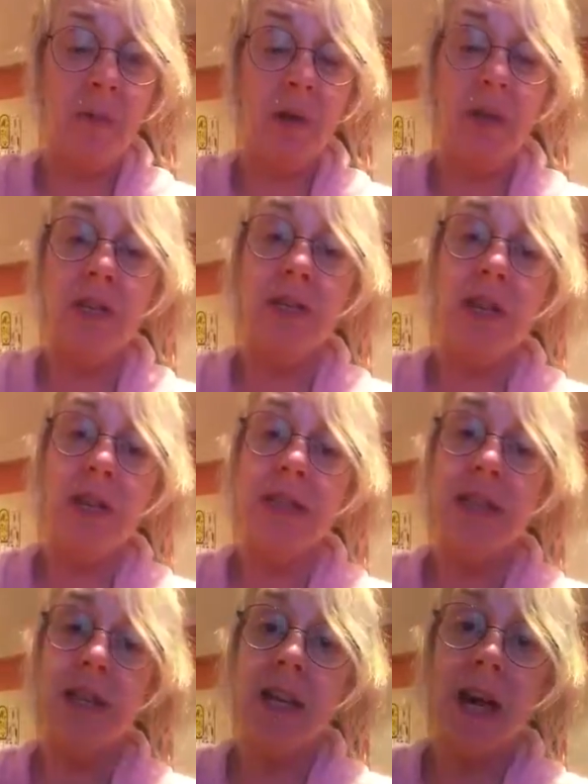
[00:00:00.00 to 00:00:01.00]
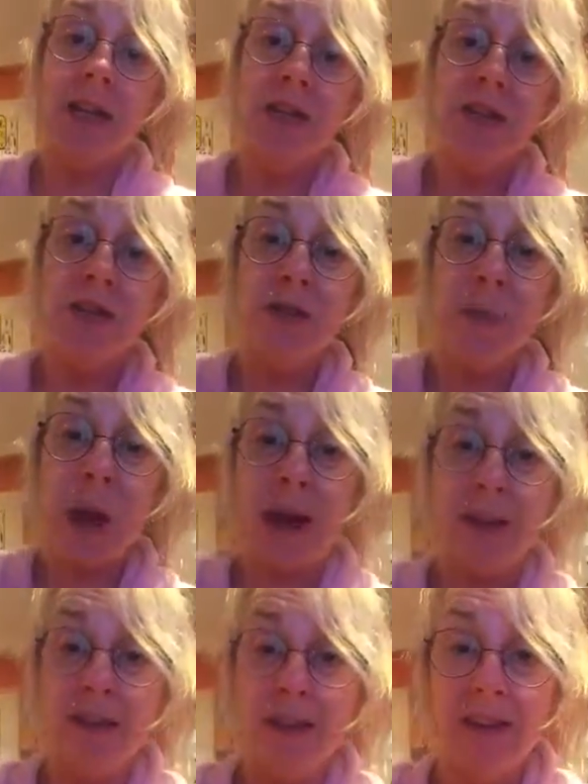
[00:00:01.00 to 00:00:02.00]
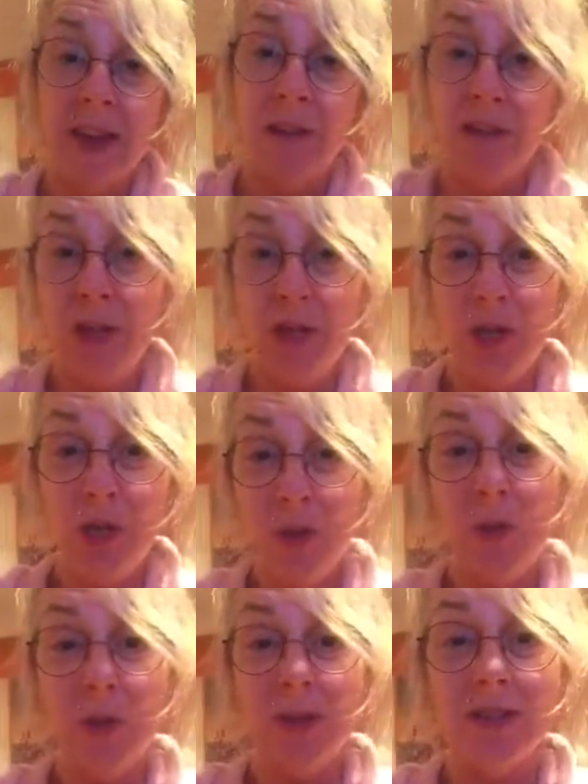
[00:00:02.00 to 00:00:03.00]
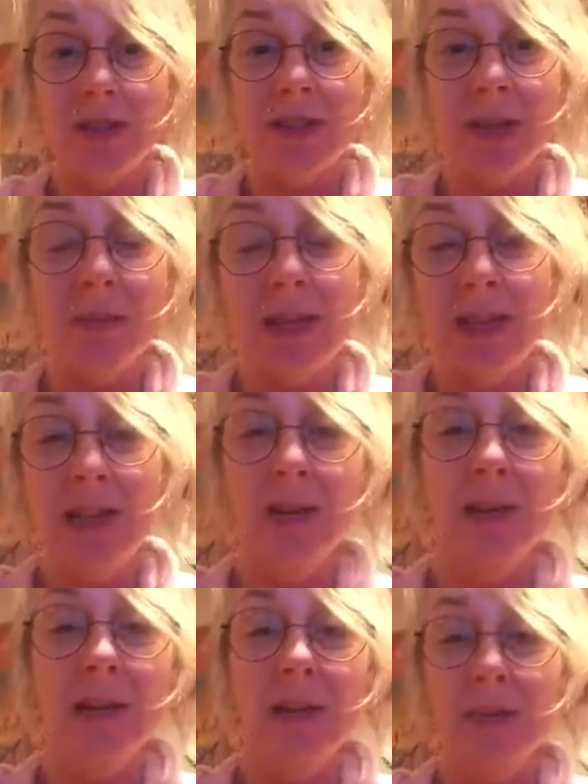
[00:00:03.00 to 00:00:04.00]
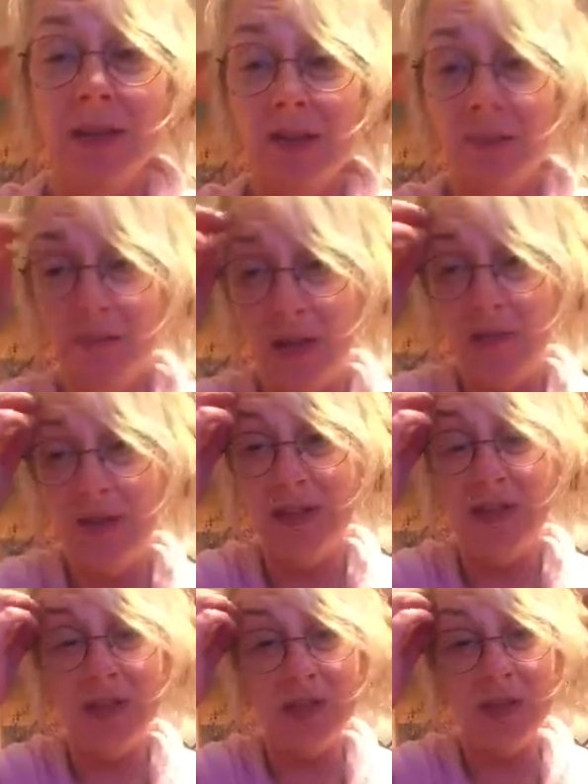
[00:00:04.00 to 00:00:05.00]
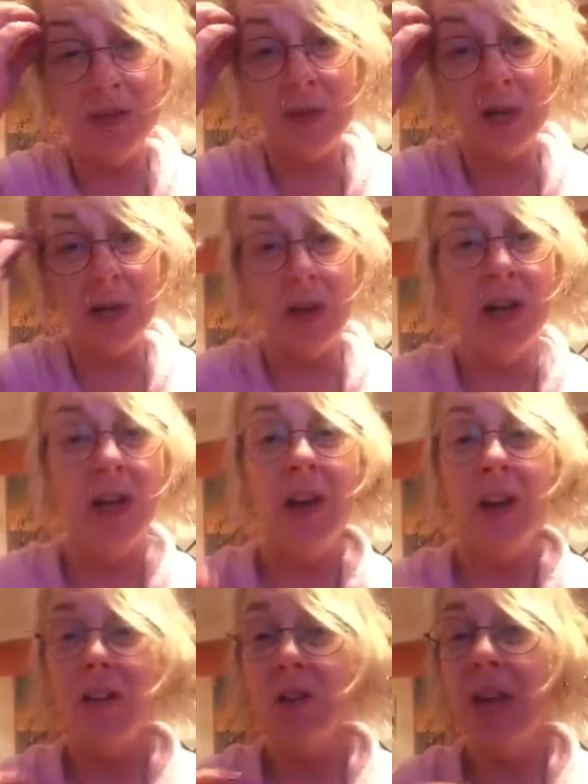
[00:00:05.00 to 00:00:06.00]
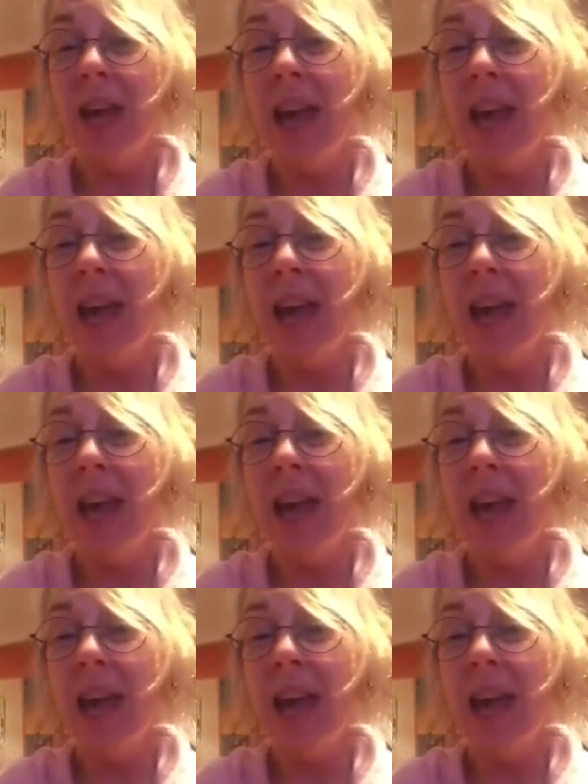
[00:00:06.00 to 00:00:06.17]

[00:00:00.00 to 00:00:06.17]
but the chickens had a dust bath. Even the new ones. I mean, the original 2 that I got took